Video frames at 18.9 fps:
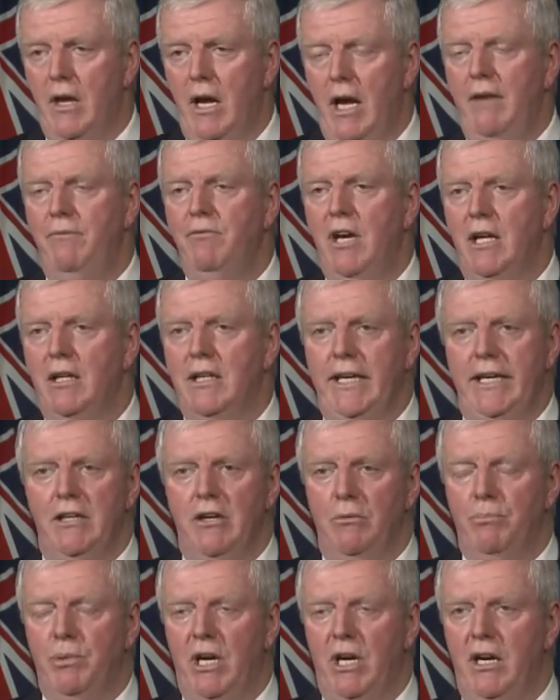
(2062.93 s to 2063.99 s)
I've not laid
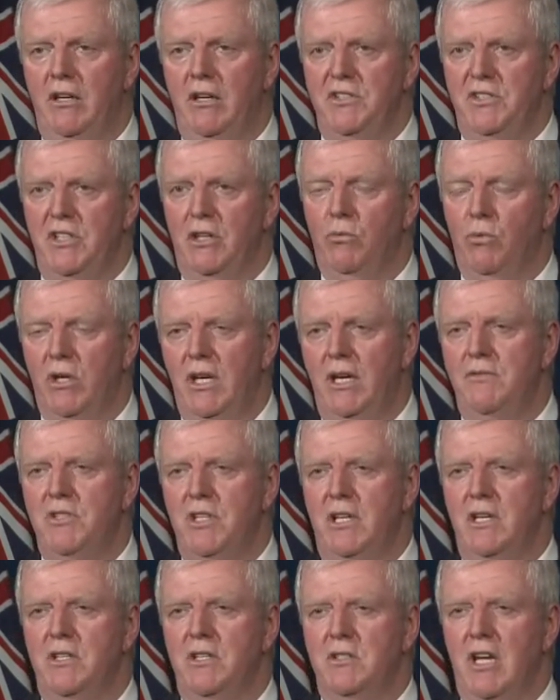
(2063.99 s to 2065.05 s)
out priorities here. What I've
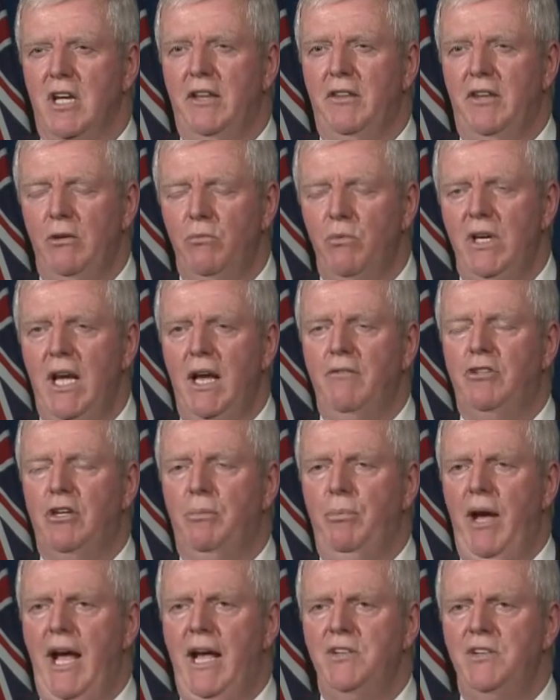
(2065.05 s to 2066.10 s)
said is I think we have
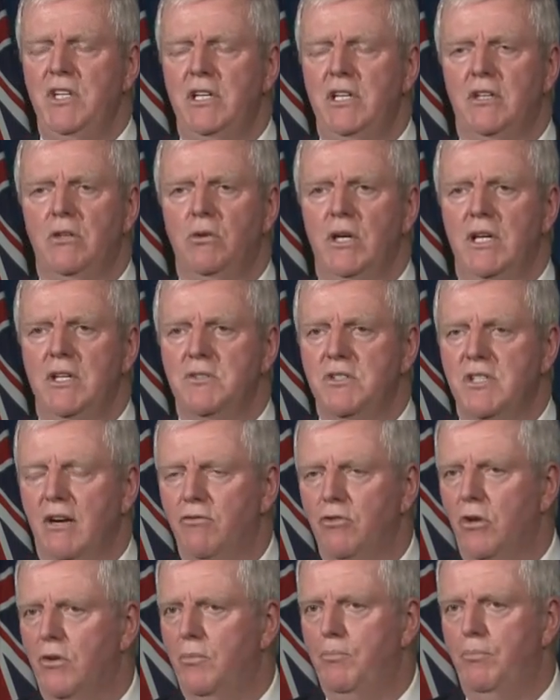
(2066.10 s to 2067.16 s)
capacity to go at
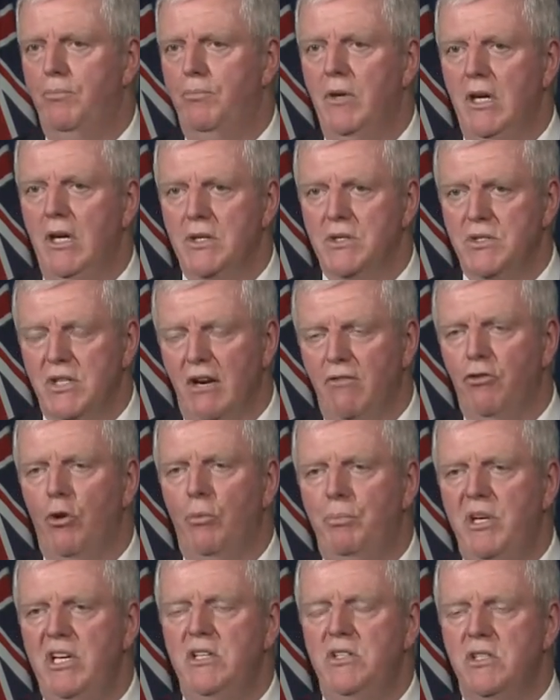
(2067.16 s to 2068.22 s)

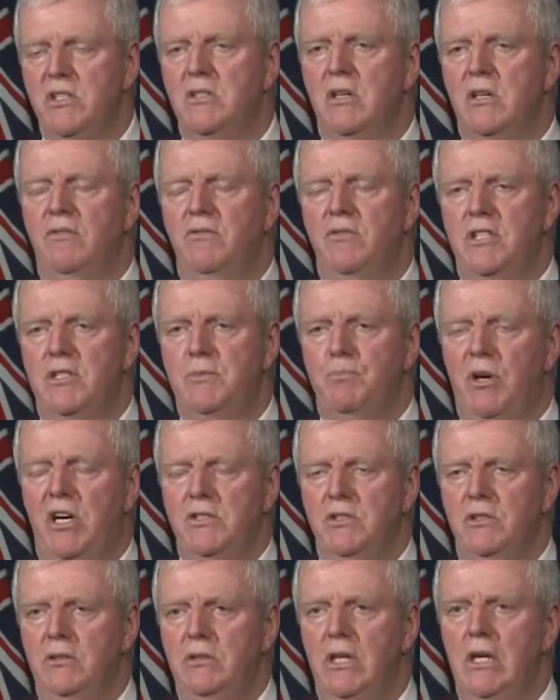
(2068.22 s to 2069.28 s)
several pieces of this
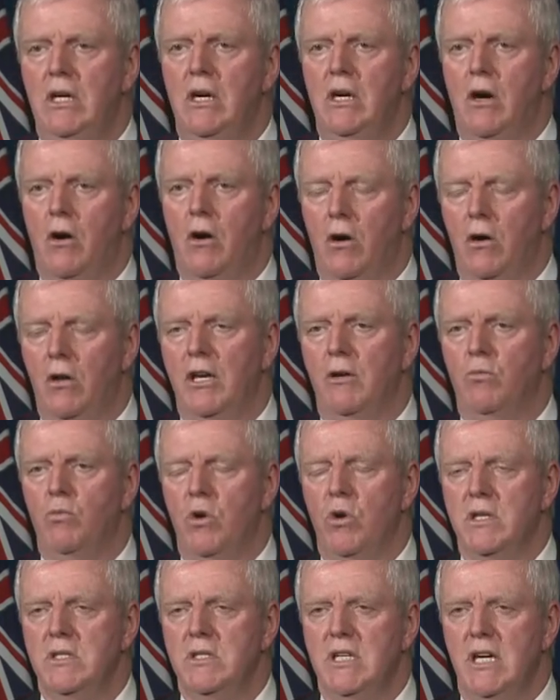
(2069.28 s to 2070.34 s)
puzzle all at
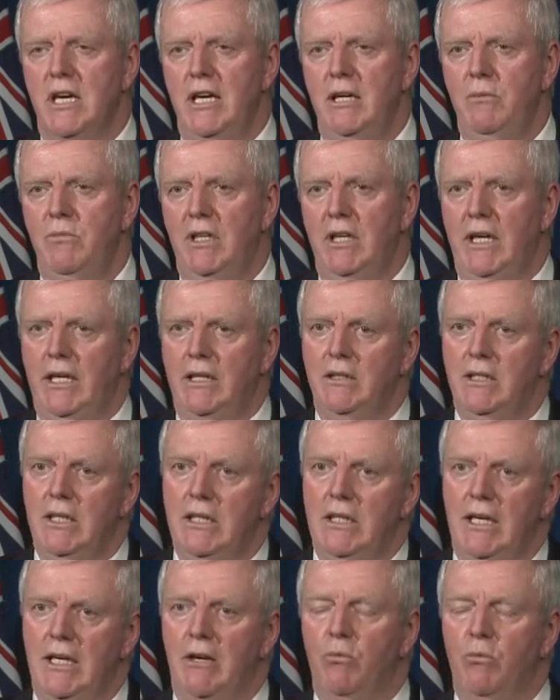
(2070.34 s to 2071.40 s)
one time, and
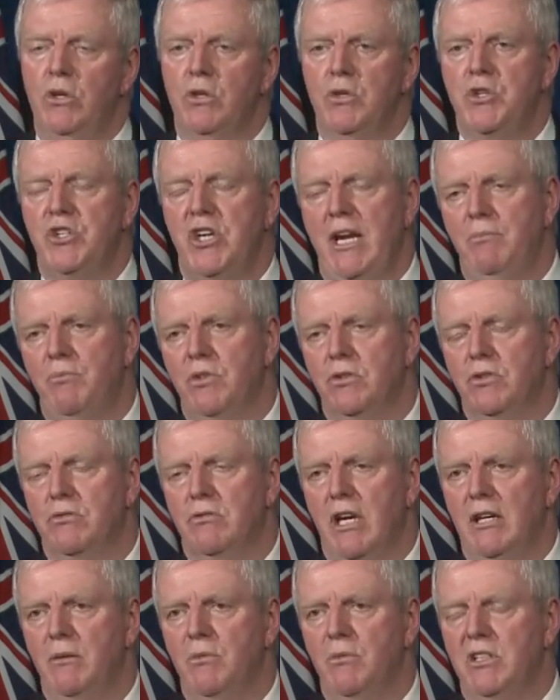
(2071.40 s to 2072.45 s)
we'll shape
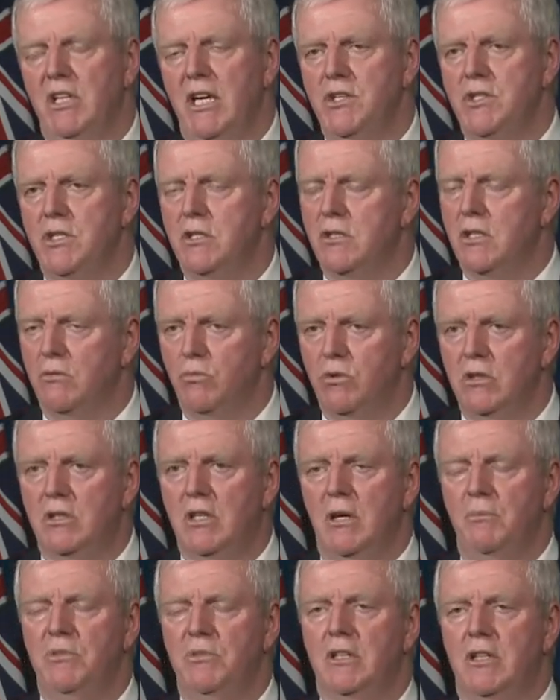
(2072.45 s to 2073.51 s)
those recommendations, and we'll
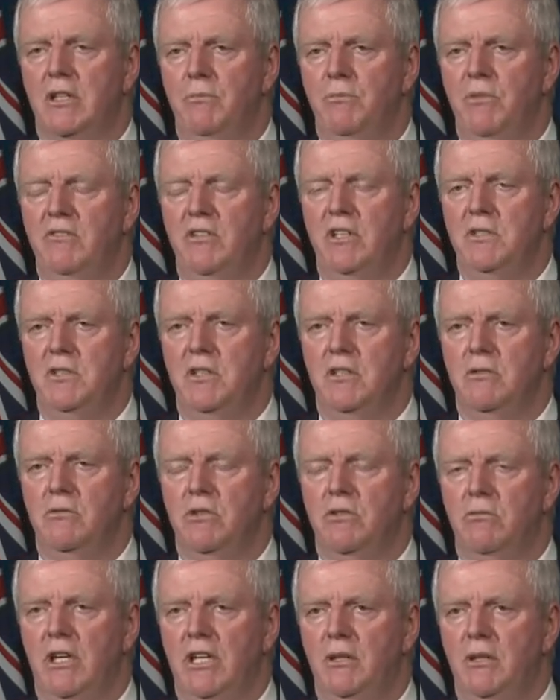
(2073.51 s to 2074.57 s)
come to the Government of Ontario
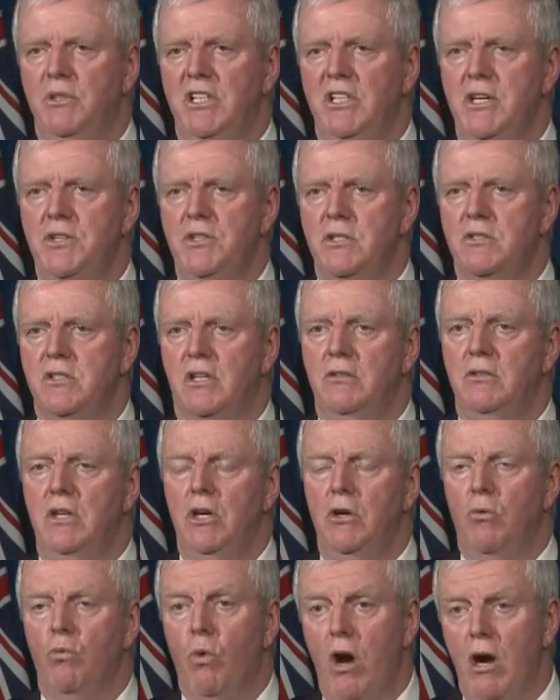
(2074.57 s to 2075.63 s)
with recommendations on
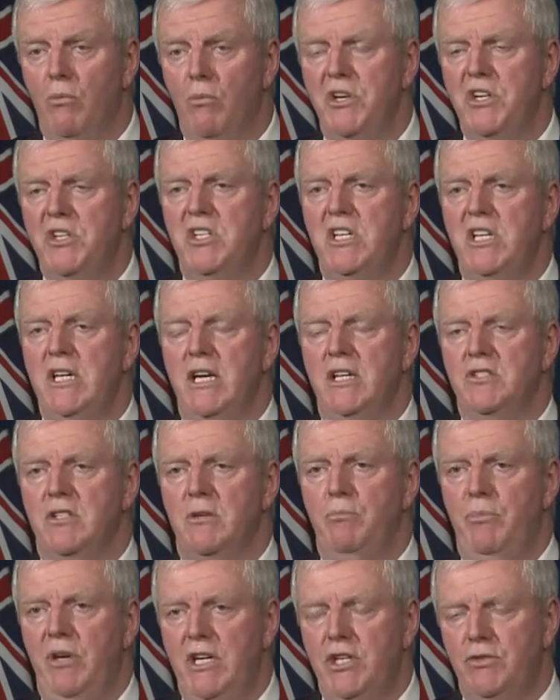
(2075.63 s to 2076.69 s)
what we see as
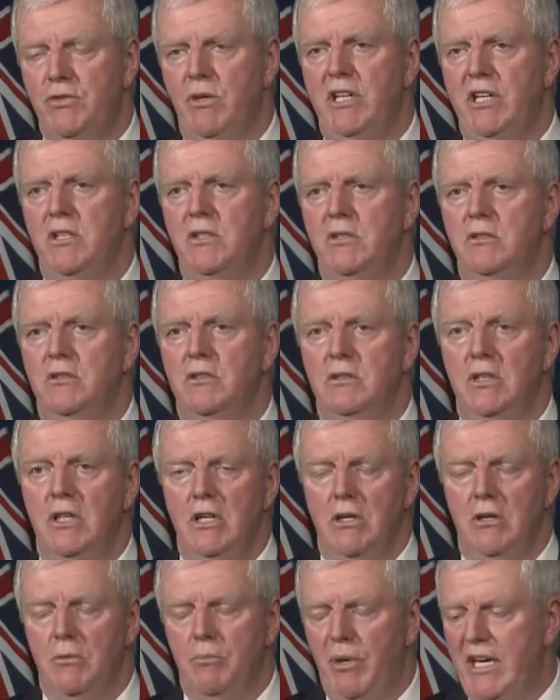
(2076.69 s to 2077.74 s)
the best way to do it
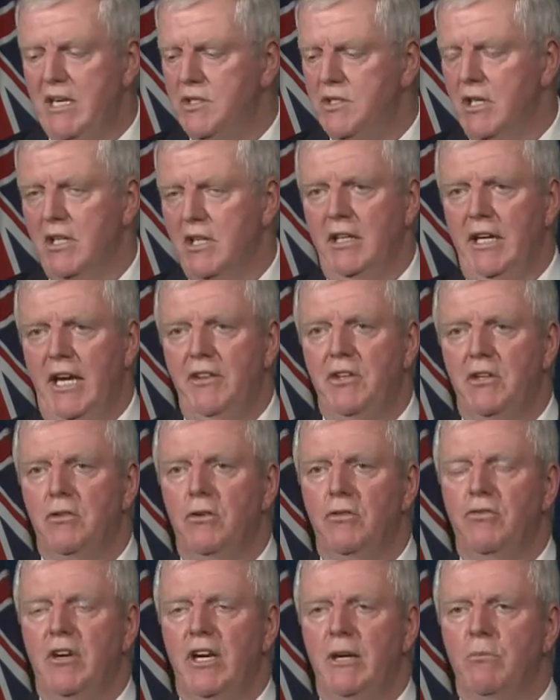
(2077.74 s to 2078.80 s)
based on an
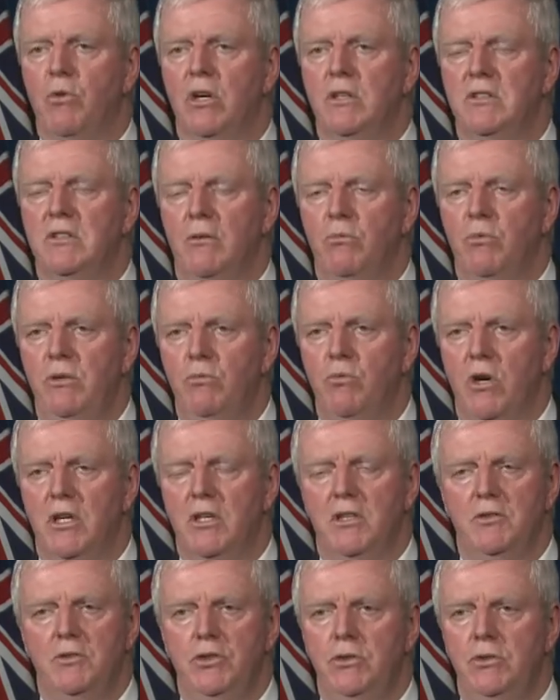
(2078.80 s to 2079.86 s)
ethical framework that we
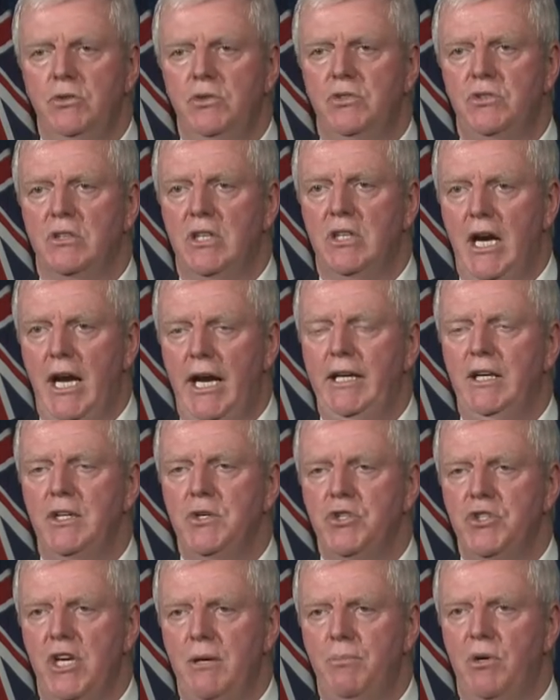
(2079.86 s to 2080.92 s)
want to use to guide
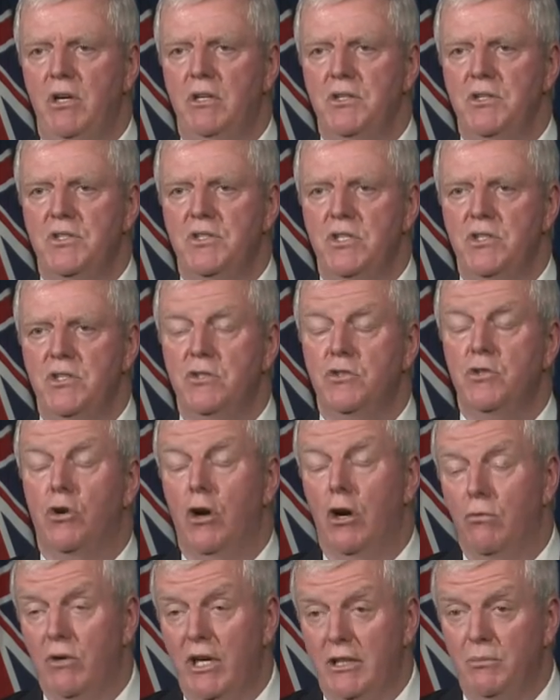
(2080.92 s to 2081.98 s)
and shape our decisions,
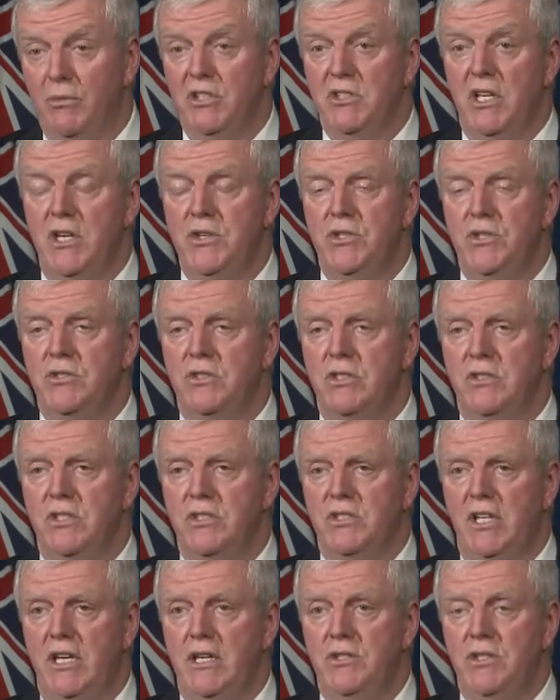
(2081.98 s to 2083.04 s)
or our recommendations in
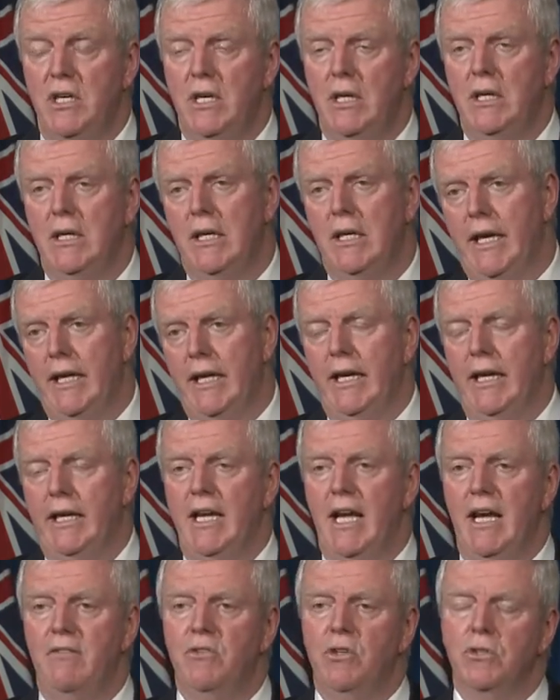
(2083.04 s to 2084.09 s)
this case,
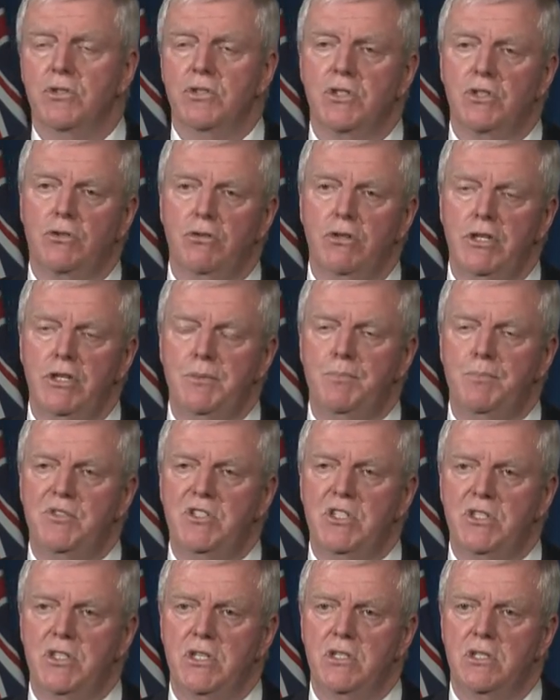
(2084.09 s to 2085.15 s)
and have those crisp
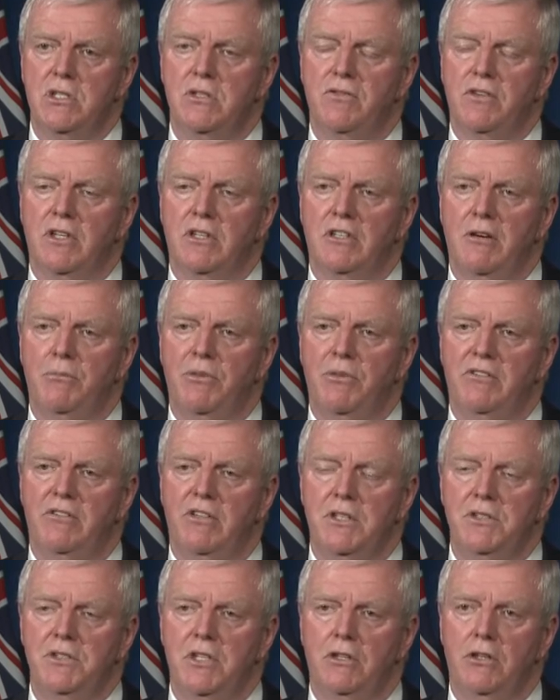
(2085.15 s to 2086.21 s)
decisions for the Government
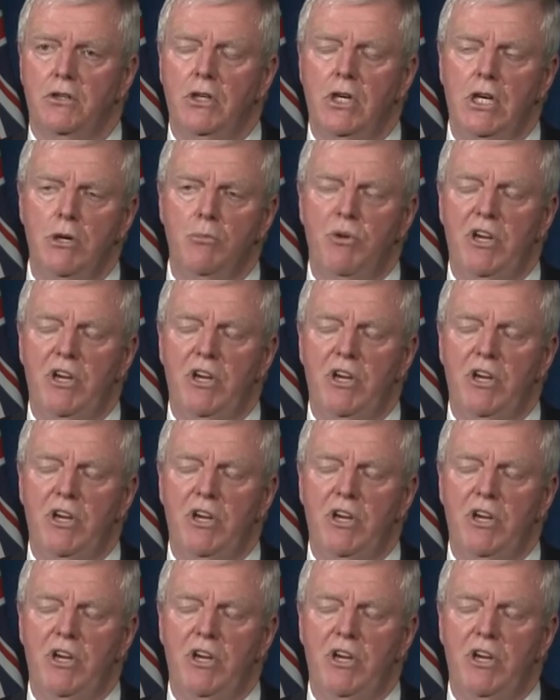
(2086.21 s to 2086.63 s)
of Ontario.